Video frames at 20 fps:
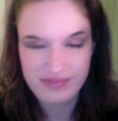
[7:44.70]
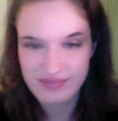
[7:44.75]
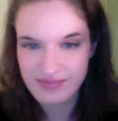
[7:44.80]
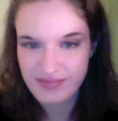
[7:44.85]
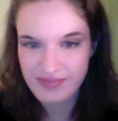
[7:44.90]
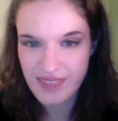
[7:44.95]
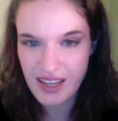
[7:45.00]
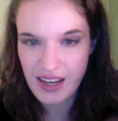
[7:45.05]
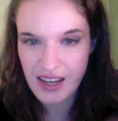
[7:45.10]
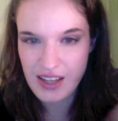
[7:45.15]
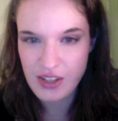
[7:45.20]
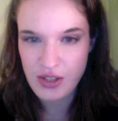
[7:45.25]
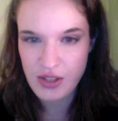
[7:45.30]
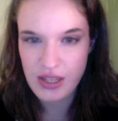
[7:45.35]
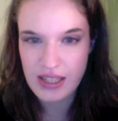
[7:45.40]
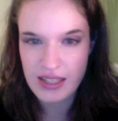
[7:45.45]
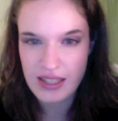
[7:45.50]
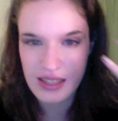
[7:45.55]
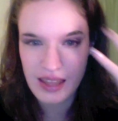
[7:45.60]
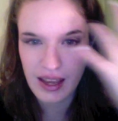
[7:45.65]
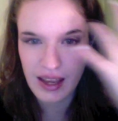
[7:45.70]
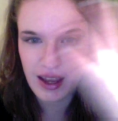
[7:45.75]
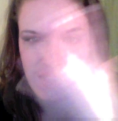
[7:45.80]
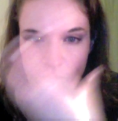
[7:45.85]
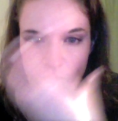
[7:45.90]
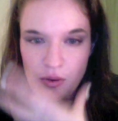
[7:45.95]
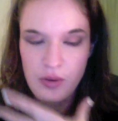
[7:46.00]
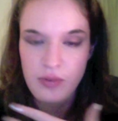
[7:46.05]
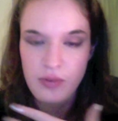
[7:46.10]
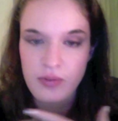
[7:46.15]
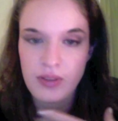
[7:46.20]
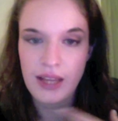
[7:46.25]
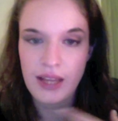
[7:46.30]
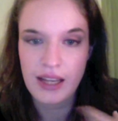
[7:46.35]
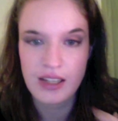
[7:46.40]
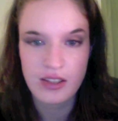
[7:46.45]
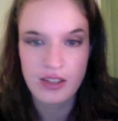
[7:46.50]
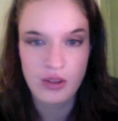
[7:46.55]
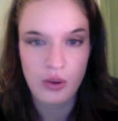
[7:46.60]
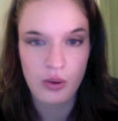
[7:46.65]
And as you can see, that kind of
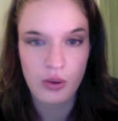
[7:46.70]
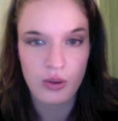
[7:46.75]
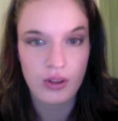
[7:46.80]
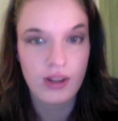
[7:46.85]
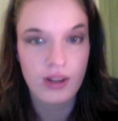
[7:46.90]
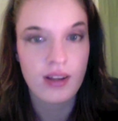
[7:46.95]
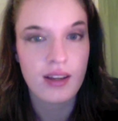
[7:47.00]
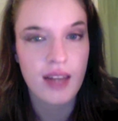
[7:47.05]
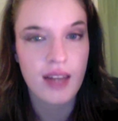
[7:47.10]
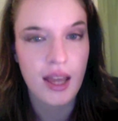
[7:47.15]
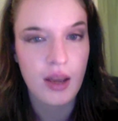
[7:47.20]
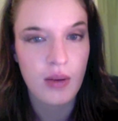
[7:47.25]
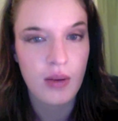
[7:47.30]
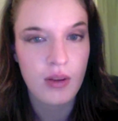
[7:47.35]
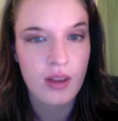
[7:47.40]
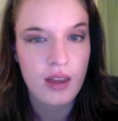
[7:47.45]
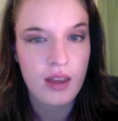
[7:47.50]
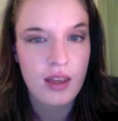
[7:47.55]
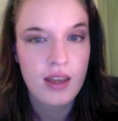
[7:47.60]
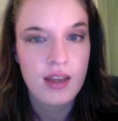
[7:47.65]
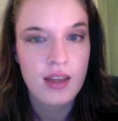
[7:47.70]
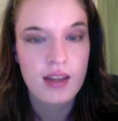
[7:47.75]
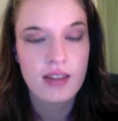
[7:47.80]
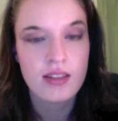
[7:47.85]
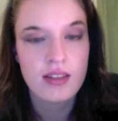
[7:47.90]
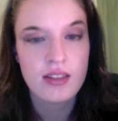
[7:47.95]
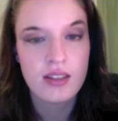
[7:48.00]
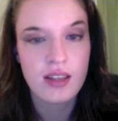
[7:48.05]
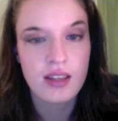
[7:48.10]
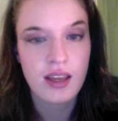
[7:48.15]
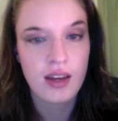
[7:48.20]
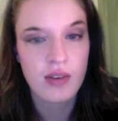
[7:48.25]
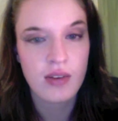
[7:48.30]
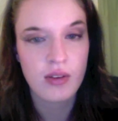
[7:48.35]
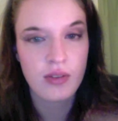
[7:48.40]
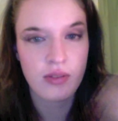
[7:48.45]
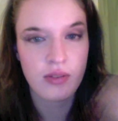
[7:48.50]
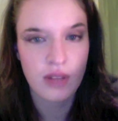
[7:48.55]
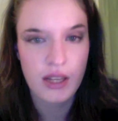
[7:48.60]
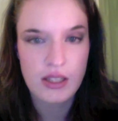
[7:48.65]
reflects the whole look now. It kind of
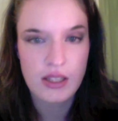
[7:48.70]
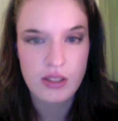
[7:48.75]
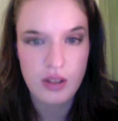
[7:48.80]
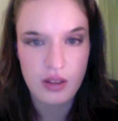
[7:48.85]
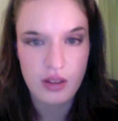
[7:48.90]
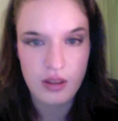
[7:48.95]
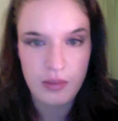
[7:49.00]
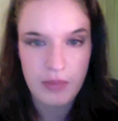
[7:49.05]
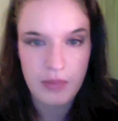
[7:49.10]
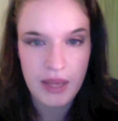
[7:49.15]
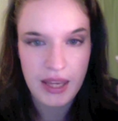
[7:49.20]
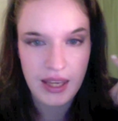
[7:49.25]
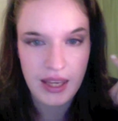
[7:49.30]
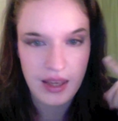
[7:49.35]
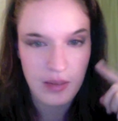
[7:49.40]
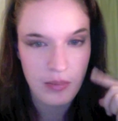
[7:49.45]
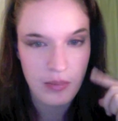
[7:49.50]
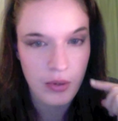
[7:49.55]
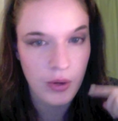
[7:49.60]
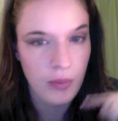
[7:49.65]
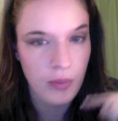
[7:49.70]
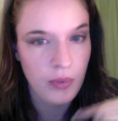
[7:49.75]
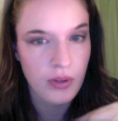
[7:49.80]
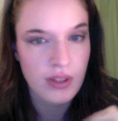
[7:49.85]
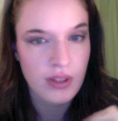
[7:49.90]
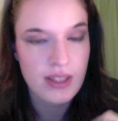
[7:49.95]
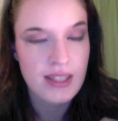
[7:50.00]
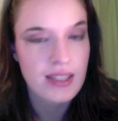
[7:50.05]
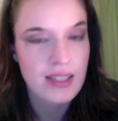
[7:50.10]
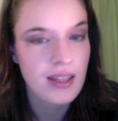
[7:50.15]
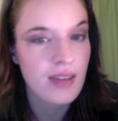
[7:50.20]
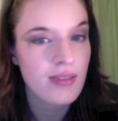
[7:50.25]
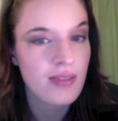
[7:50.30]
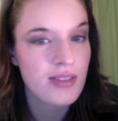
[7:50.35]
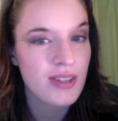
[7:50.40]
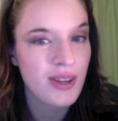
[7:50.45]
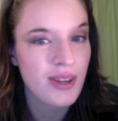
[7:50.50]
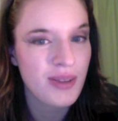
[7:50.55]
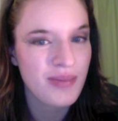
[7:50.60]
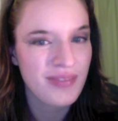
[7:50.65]
reflects all the pink and purple and stuff.
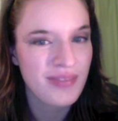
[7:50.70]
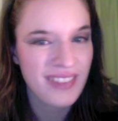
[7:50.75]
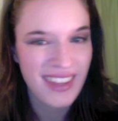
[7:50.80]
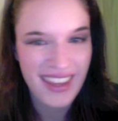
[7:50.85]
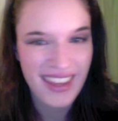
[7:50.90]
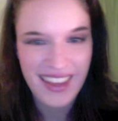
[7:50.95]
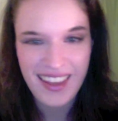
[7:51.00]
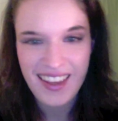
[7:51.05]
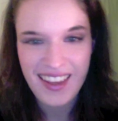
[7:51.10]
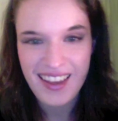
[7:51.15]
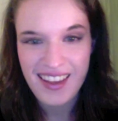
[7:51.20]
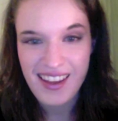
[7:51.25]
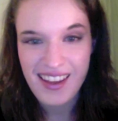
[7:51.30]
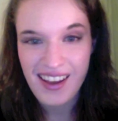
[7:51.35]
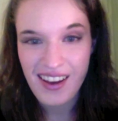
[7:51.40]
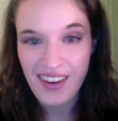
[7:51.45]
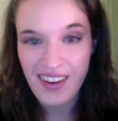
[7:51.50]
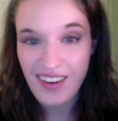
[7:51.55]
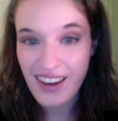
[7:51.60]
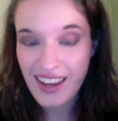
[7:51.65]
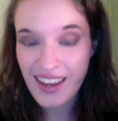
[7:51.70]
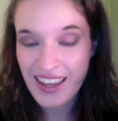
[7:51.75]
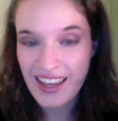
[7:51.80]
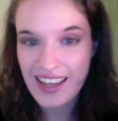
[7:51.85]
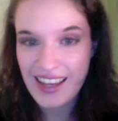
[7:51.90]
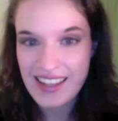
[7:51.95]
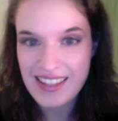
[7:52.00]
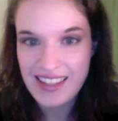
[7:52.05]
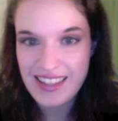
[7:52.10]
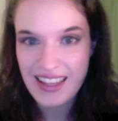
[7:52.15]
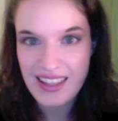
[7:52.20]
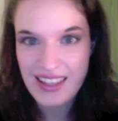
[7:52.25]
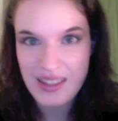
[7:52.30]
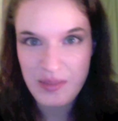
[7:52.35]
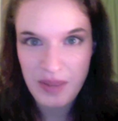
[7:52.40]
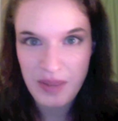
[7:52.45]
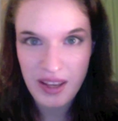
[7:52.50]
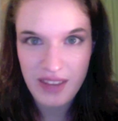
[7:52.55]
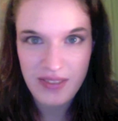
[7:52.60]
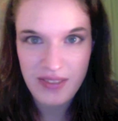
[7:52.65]
So, all right, guys, that's
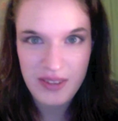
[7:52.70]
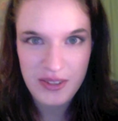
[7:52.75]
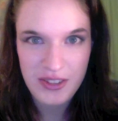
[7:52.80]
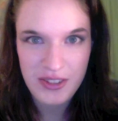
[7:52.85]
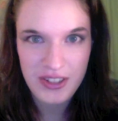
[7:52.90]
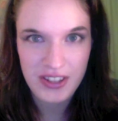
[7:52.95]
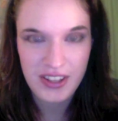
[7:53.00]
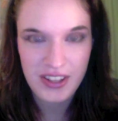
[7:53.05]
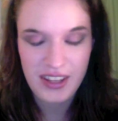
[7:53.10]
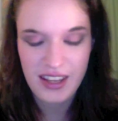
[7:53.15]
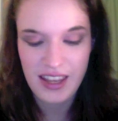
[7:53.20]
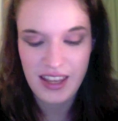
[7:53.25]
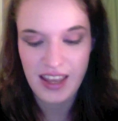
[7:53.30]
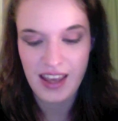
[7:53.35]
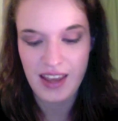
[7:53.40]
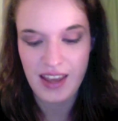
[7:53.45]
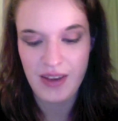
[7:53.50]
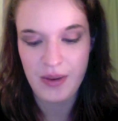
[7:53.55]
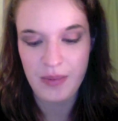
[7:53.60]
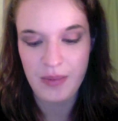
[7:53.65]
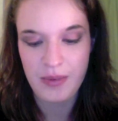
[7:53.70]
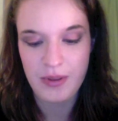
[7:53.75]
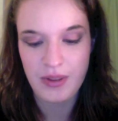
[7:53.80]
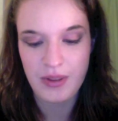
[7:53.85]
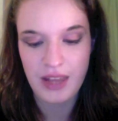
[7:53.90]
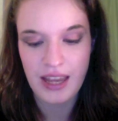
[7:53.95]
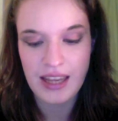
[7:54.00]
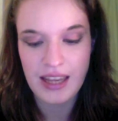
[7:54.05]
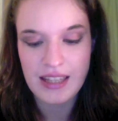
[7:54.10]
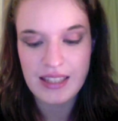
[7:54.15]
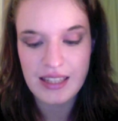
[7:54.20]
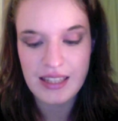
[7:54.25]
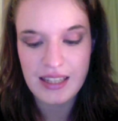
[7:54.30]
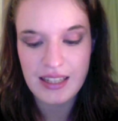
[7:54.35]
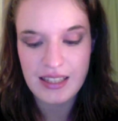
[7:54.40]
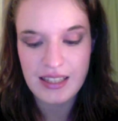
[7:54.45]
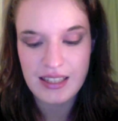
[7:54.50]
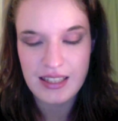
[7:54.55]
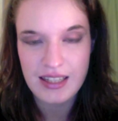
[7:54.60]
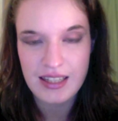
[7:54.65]
my fuchsia look. I hope you liked
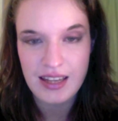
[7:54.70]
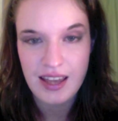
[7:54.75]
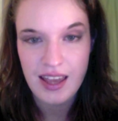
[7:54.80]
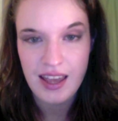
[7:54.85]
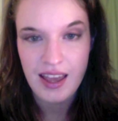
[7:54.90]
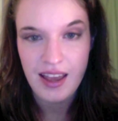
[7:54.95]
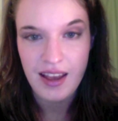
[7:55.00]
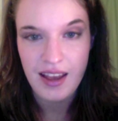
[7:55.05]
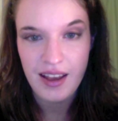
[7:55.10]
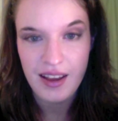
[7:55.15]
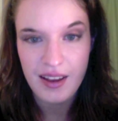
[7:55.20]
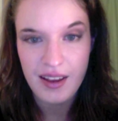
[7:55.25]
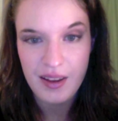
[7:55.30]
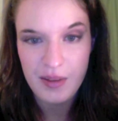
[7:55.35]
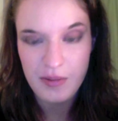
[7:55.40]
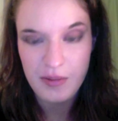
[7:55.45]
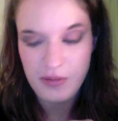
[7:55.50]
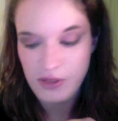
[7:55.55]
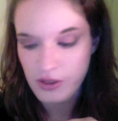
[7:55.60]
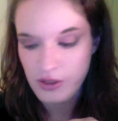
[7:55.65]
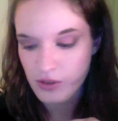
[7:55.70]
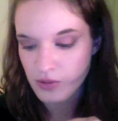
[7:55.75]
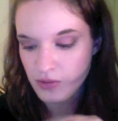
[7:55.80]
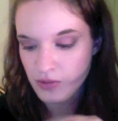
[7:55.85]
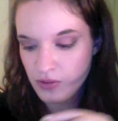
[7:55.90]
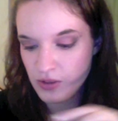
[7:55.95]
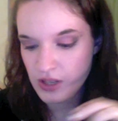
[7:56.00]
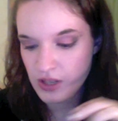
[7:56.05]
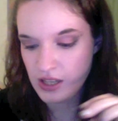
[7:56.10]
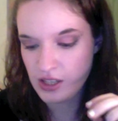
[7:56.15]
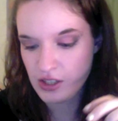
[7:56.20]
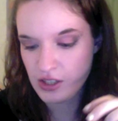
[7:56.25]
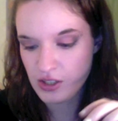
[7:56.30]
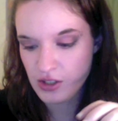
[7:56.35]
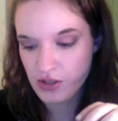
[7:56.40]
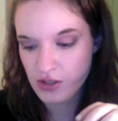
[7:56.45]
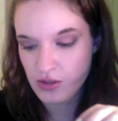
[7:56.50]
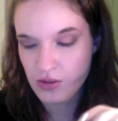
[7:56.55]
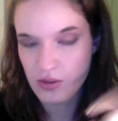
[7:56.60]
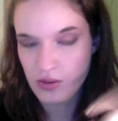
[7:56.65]
it. Um, feel free
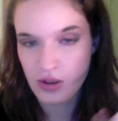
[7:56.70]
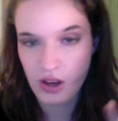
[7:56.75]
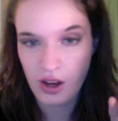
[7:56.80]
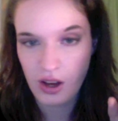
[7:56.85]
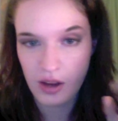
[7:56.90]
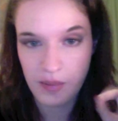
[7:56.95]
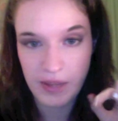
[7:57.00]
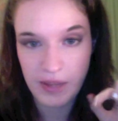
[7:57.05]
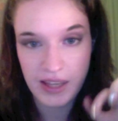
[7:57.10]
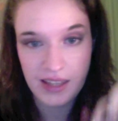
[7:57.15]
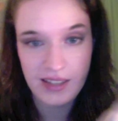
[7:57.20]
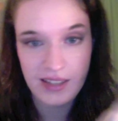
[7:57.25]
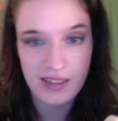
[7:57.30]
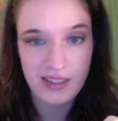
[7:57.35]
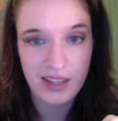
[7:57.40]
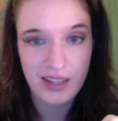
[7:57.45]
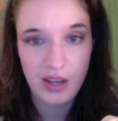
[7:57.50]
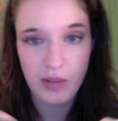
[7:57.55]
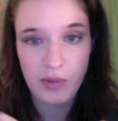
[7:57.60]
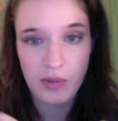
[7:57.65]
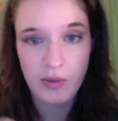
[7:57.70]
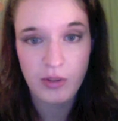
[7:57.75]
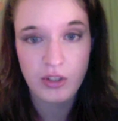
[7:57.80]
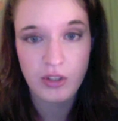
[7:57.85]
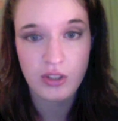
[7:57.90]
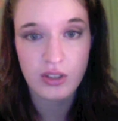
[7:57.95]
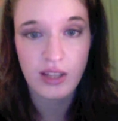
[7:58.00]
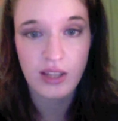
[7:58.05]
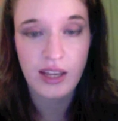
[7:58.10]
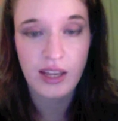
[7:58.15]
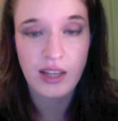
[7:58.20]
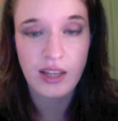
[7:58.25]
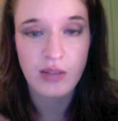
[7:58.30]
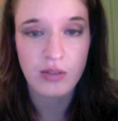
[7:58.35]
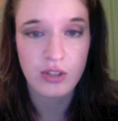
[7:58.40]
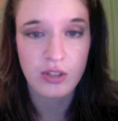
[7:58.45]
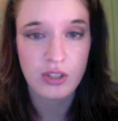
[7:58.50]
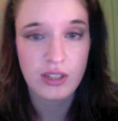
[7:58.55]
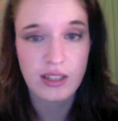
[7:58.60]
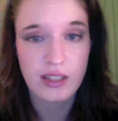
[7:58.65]
to comment and tell me what you liked,
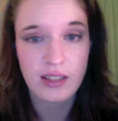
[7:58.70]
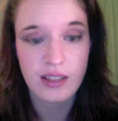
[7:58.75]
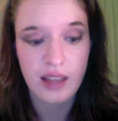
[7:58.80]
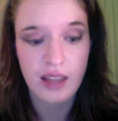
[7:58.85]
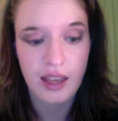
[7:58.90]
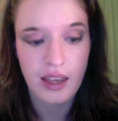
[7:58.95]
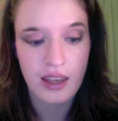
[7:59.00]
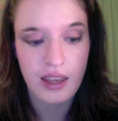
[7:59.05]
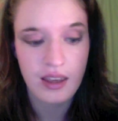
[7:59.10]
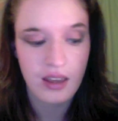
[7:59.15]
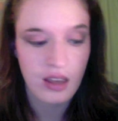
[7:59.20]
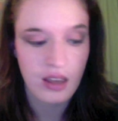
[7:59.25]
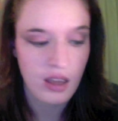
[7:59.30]
what you didn't like.